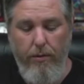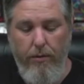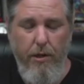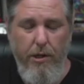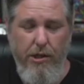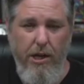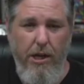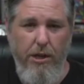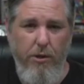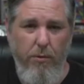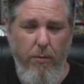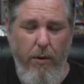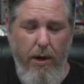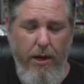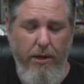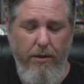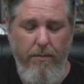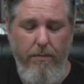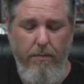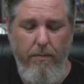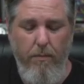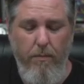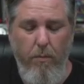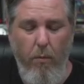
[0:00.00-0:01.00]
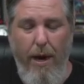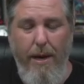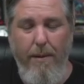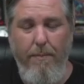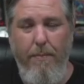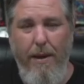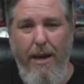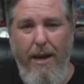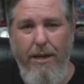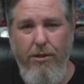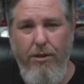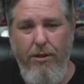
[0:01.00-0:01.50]
Appreciate you waiting
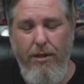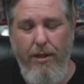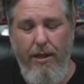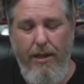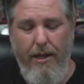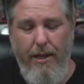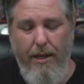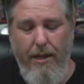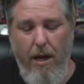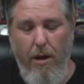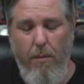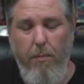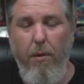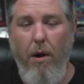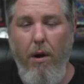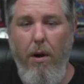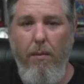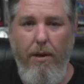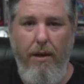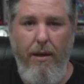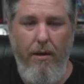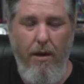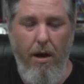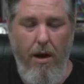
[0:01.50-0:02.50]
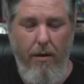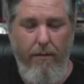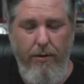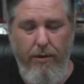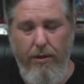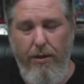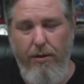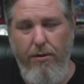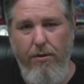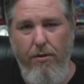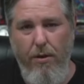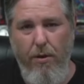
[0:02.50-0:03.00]
patiently, and I'll probably
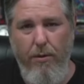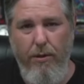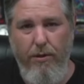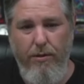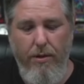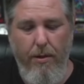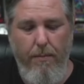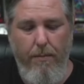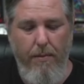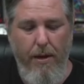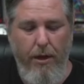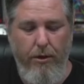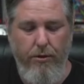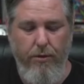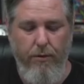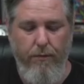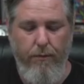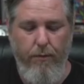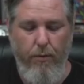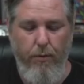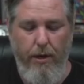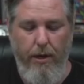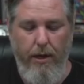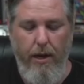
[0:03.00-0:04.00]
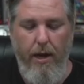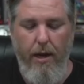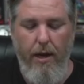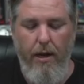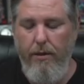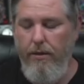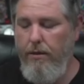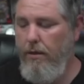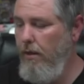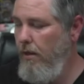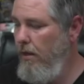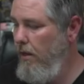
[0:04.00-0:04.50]
obviously throw in something extra for you
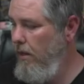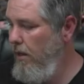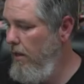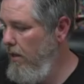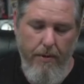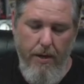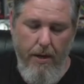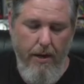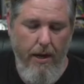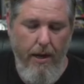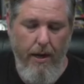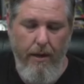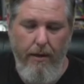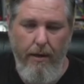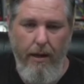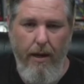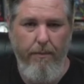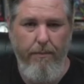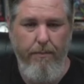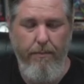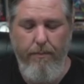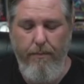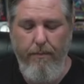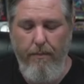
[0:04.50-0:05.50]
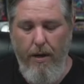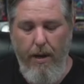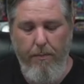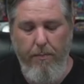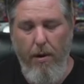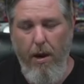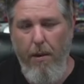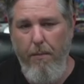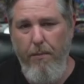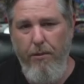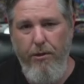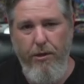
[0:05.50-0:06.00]
guys. But I
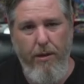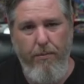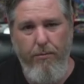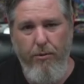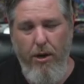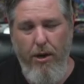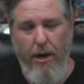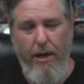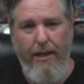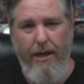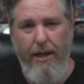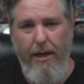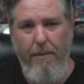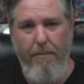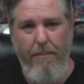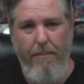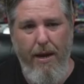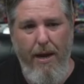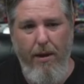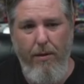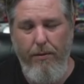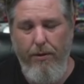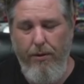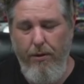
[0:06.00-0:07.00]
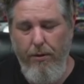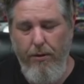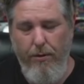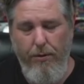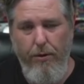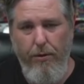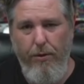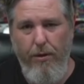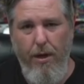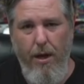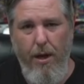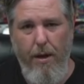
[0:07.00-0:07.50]
promise you, I'm trying to get them out.
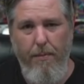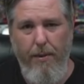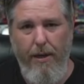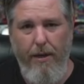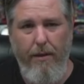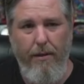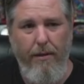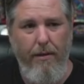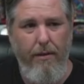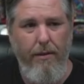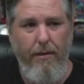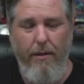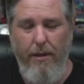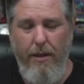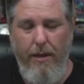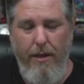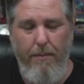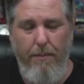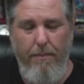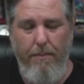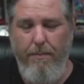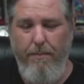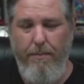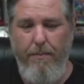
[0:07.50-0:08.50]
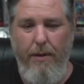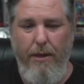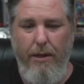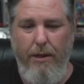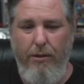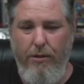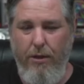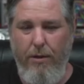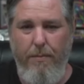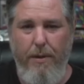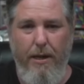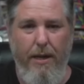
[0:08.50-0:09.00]
They're coming, and
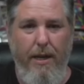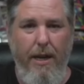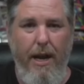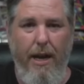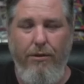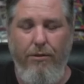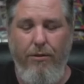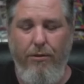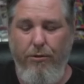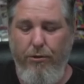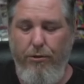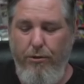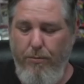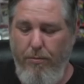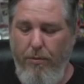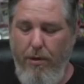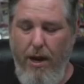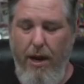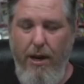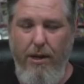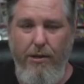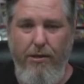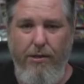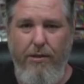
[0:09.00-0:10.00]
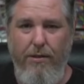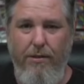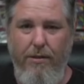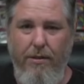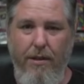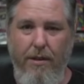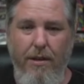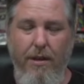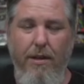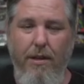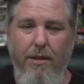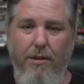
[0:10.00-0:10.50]
it's going to be a nice little surprise, because
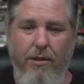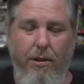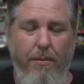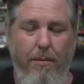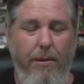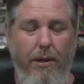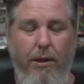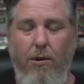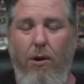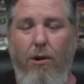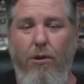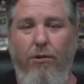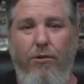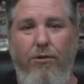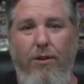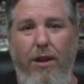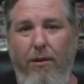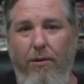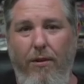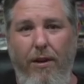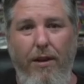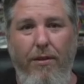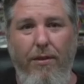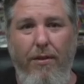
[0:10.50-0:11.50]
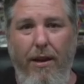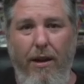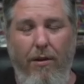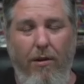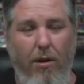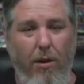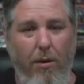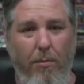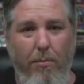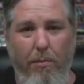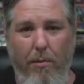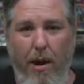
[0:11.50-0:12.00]
some of the cards that are in there
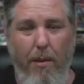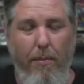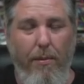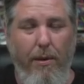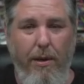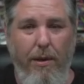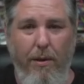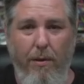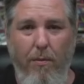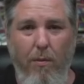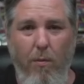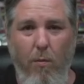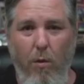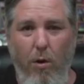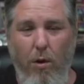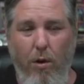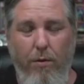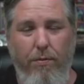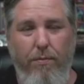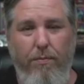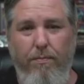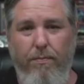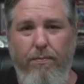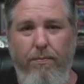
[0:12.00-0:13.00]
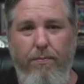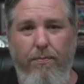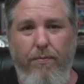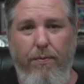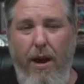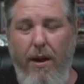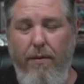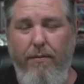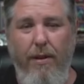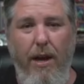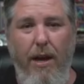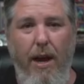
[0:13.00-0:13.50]
are probably worth
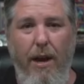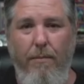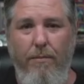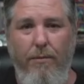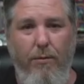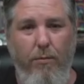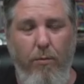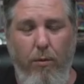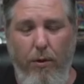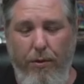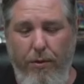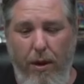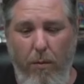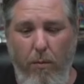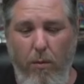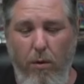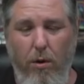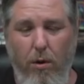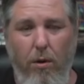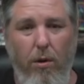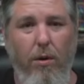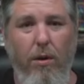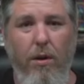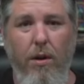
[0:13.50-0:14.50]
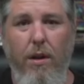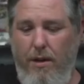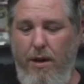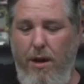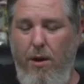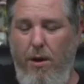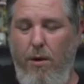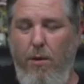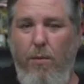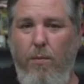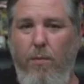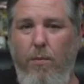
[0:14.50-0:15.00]
5 times what they were, you
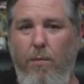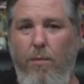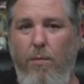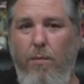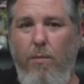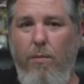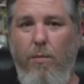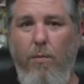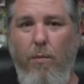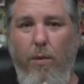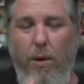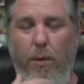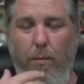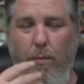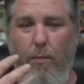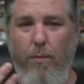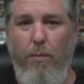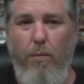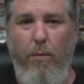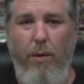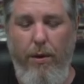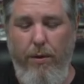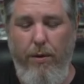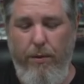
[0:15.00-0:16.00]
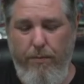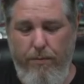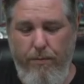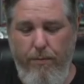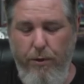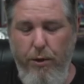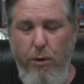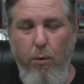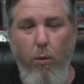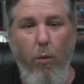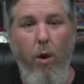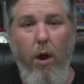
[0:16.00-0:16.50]
know, when
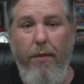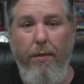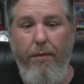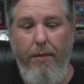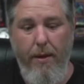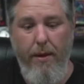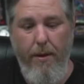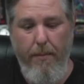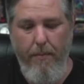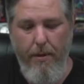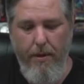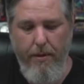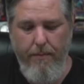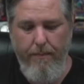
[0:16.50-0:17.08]
you won them.